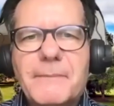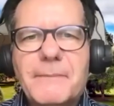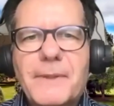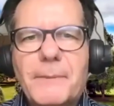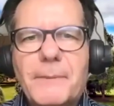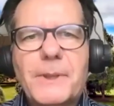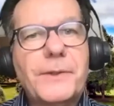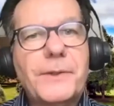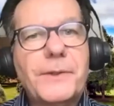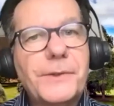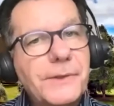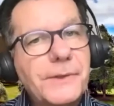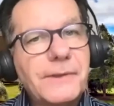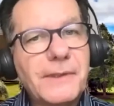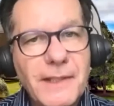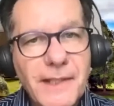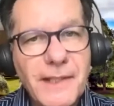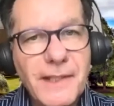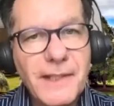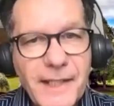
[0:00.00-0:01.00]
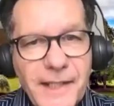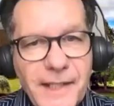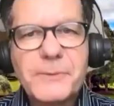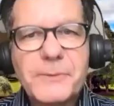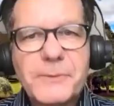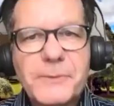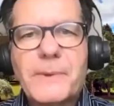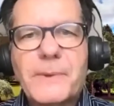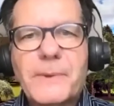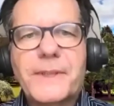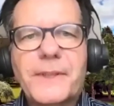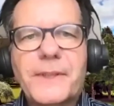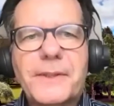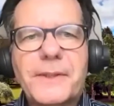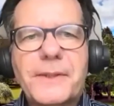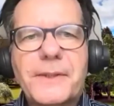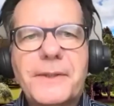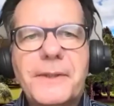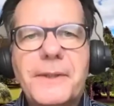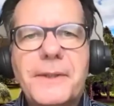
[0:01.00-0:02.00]
but also the last
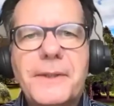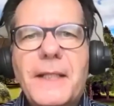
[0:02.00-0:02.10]
webinar